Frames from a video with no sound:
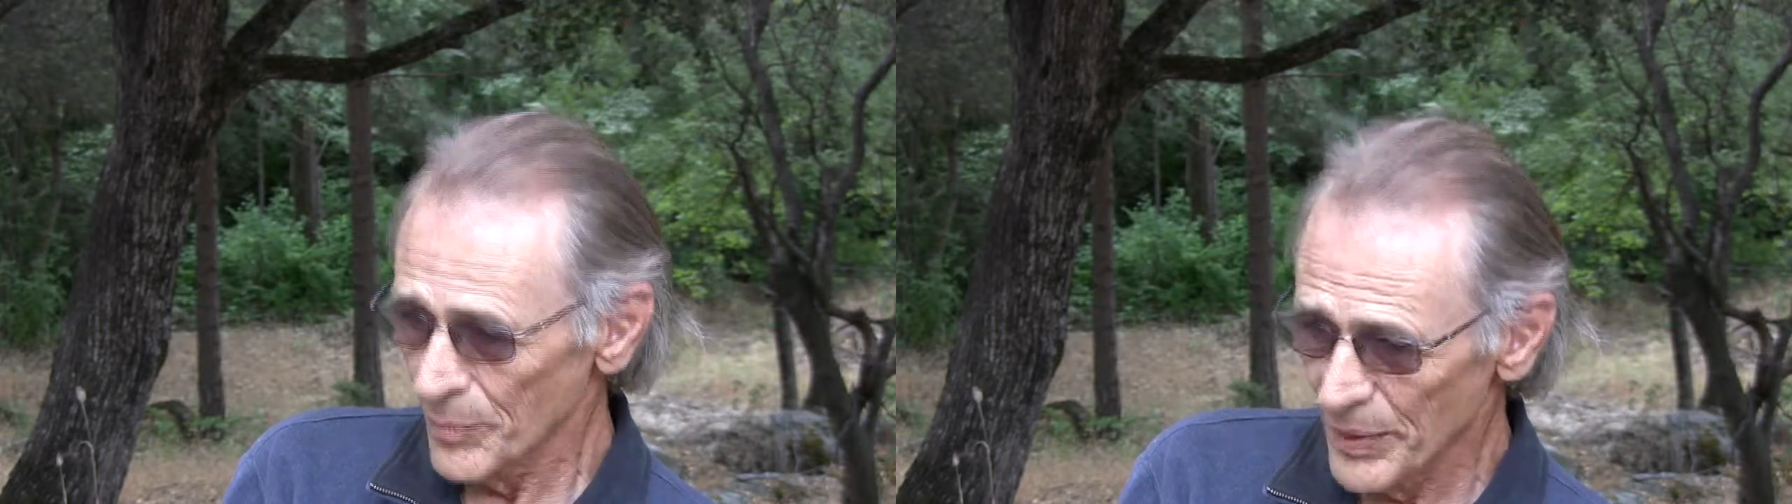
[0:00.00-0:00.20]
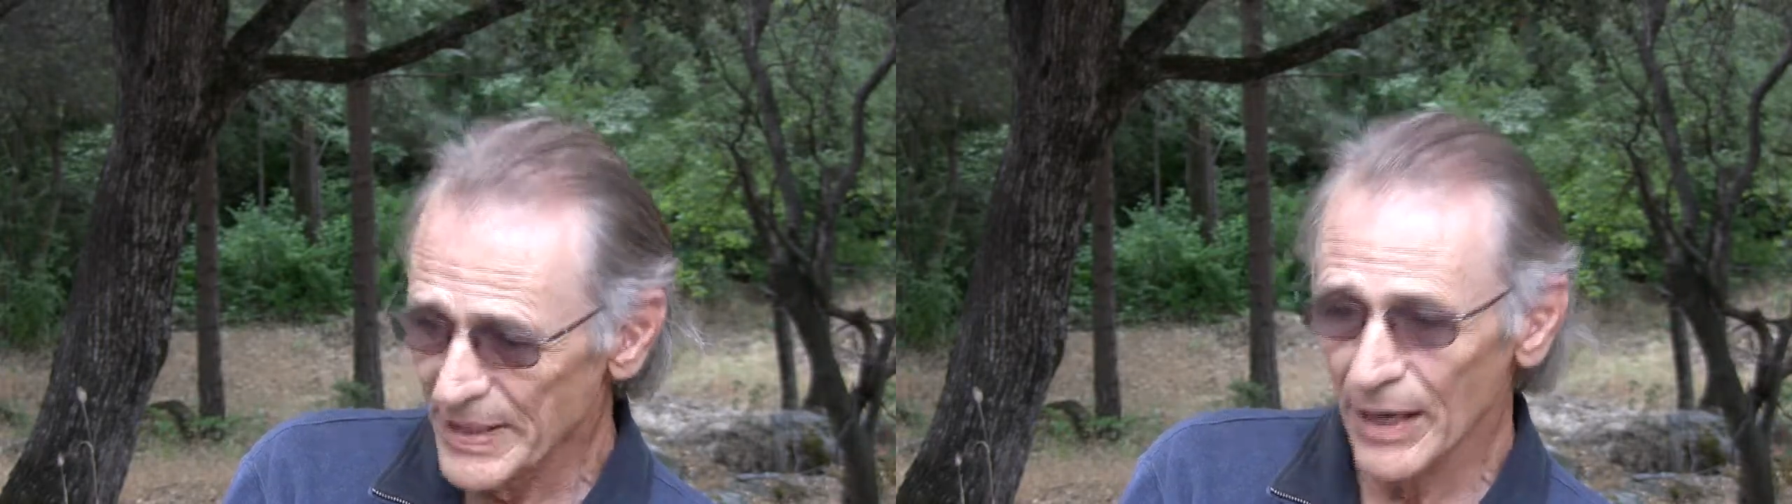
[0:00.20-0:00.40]

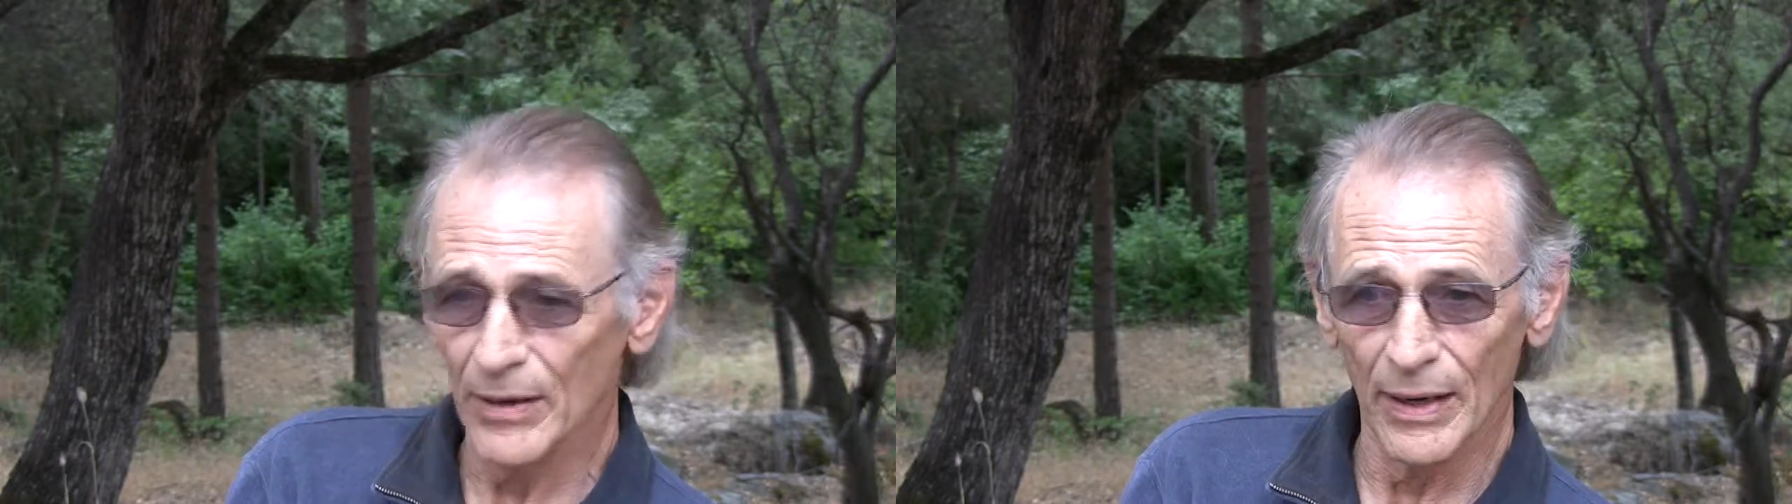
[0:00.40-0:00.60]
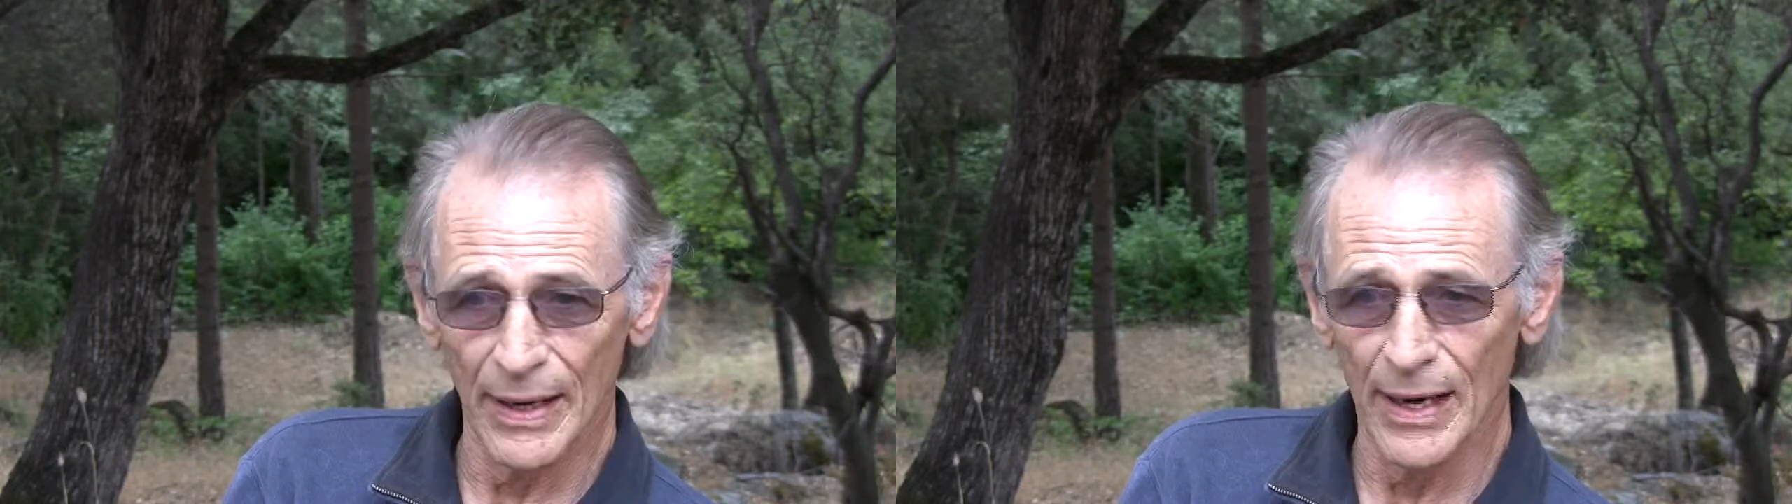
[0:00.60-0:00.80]

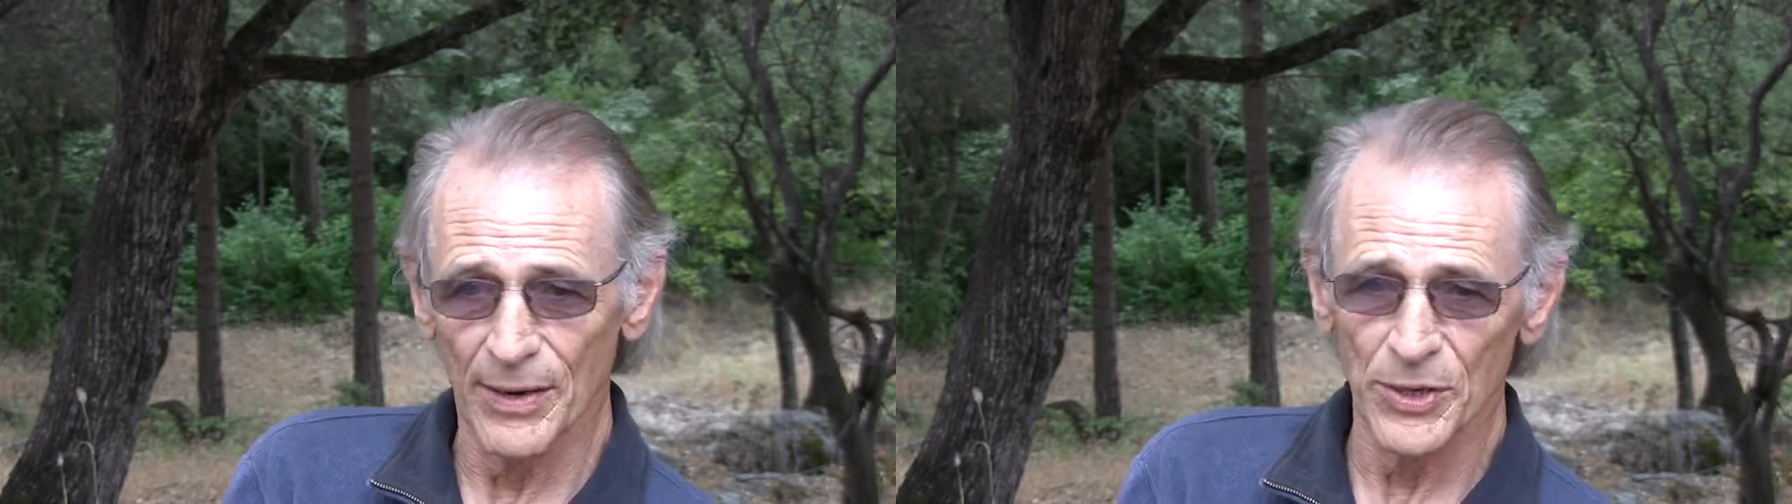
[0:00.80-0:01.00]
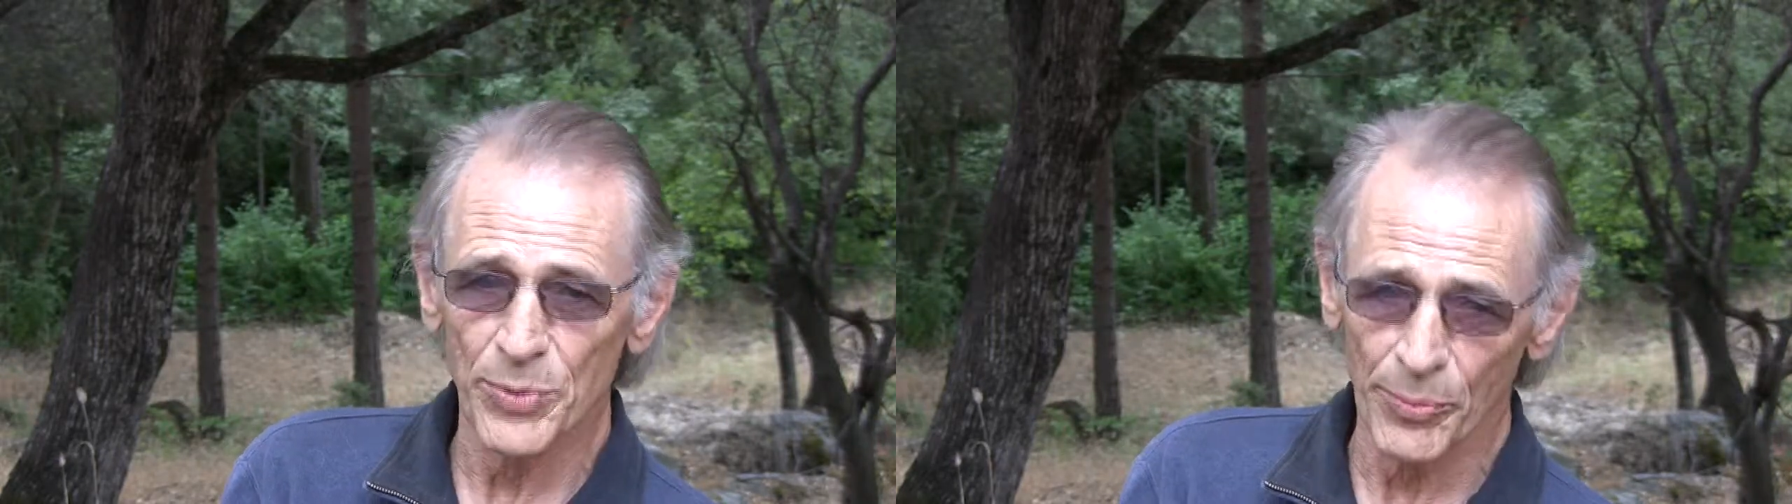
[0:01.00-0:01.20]
Particularly,
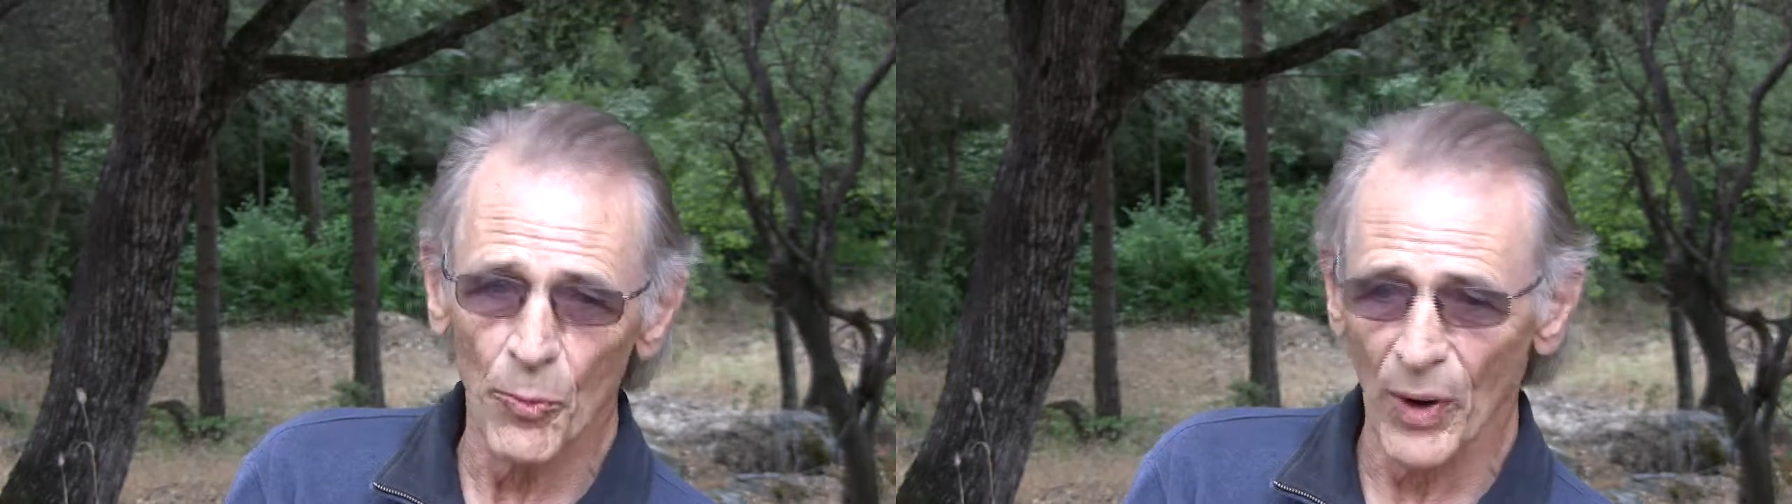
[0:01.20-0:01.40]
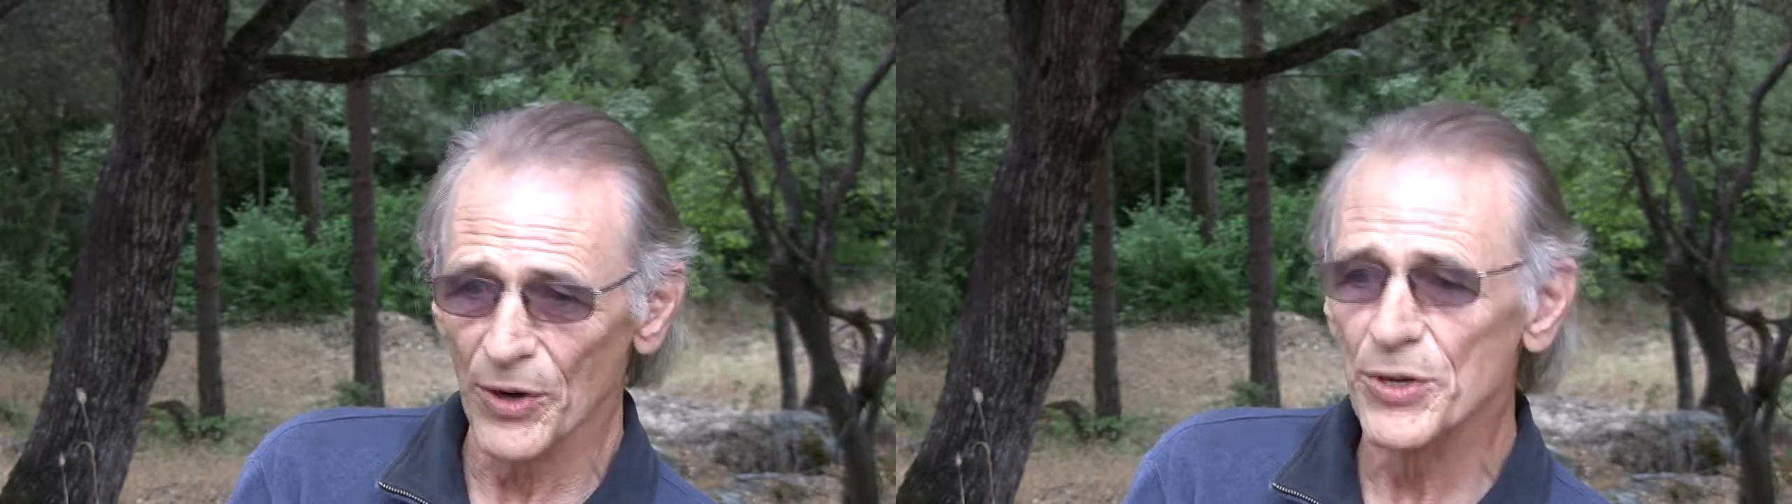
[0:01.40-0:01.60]
there's
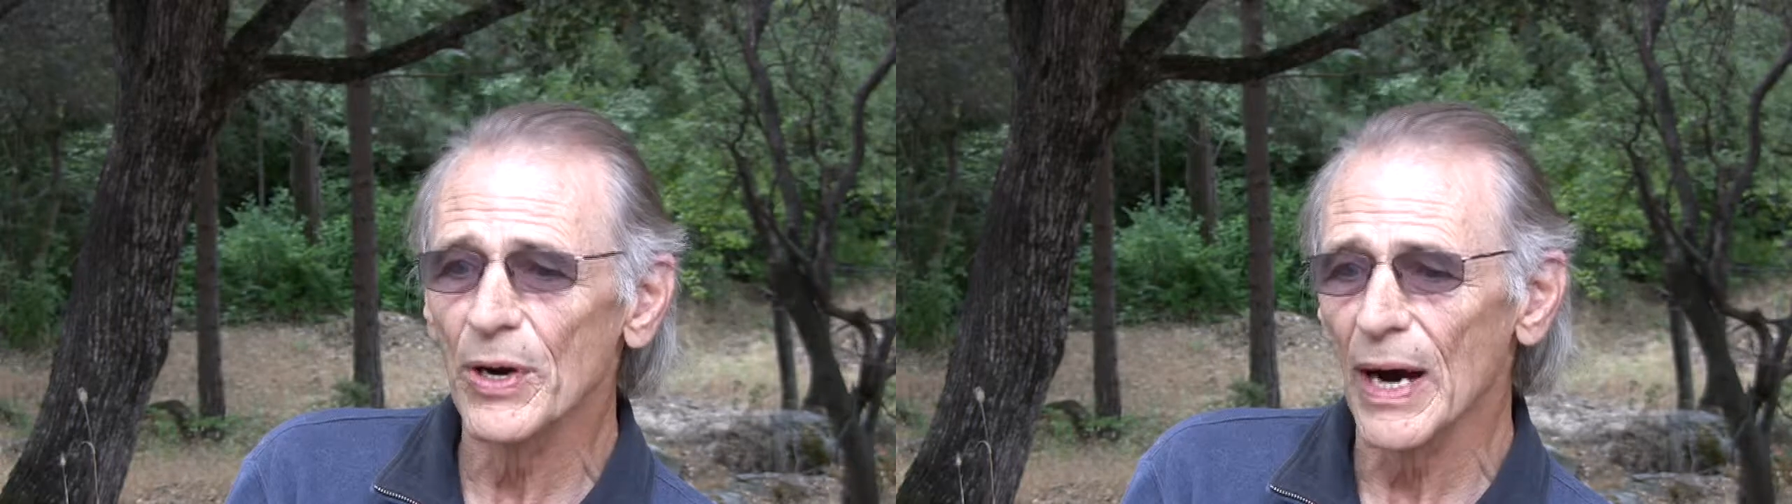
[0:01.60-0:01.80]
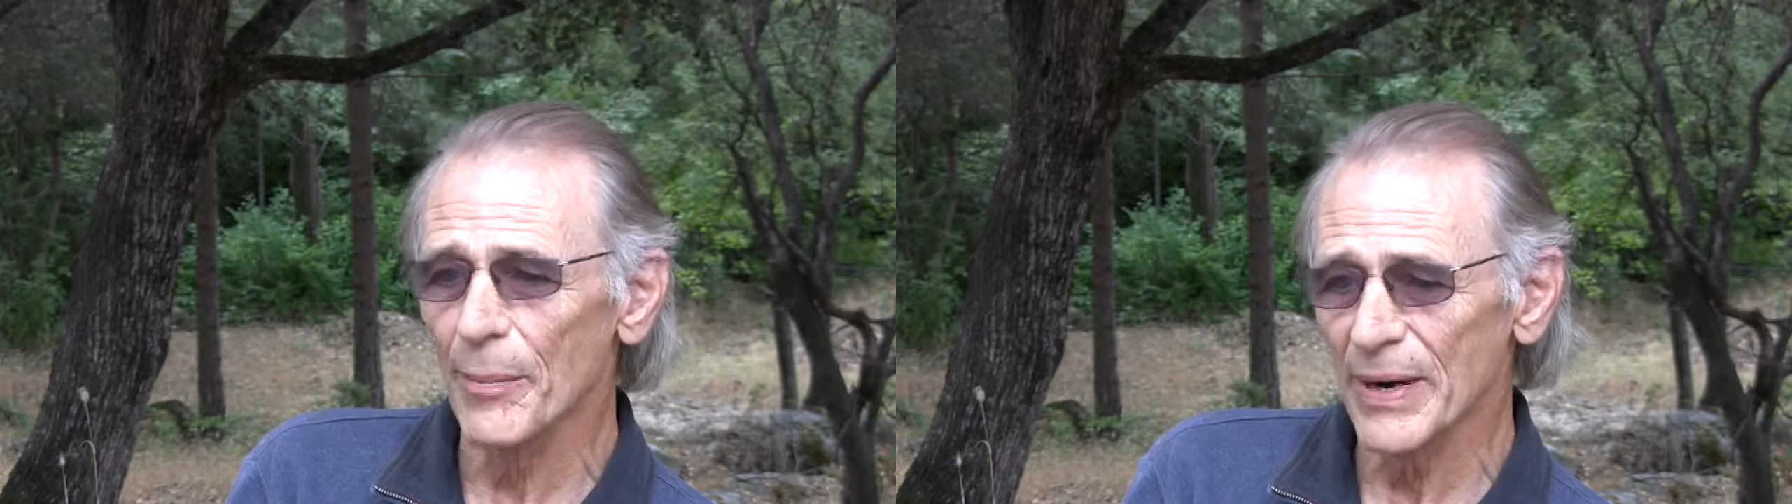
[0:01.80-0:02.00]
1 or 2
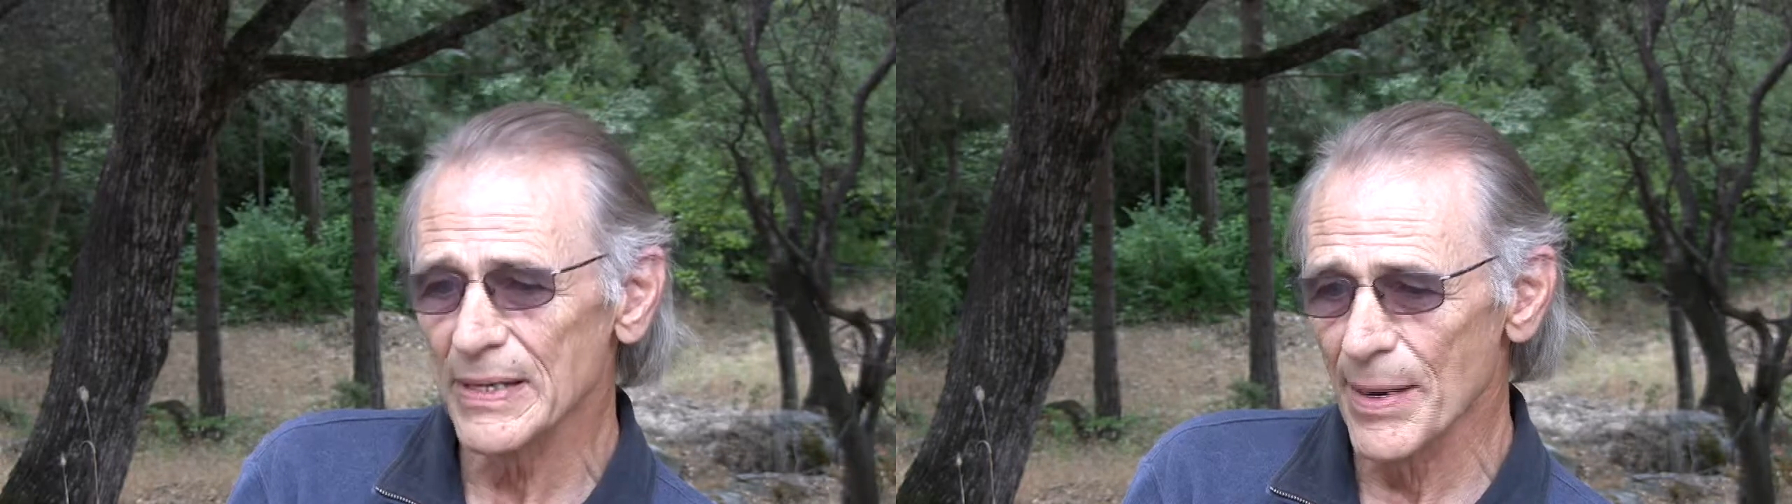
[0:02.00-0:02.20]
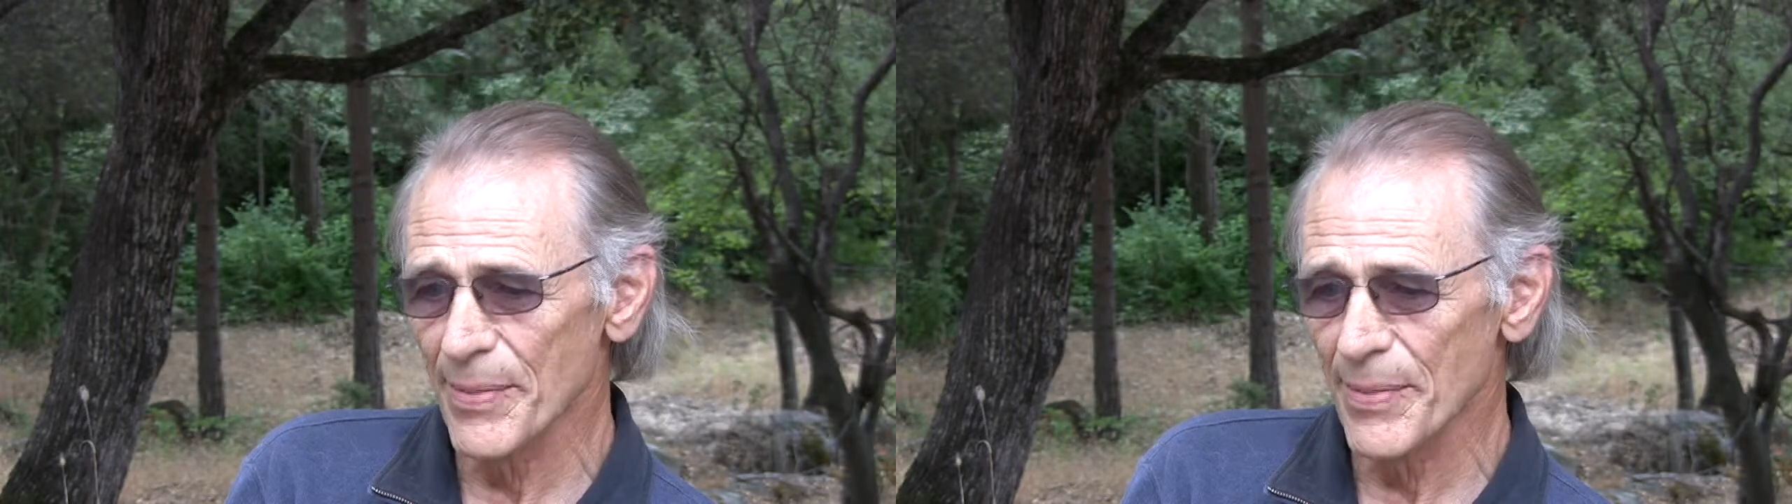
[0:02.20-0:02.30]
companies I'm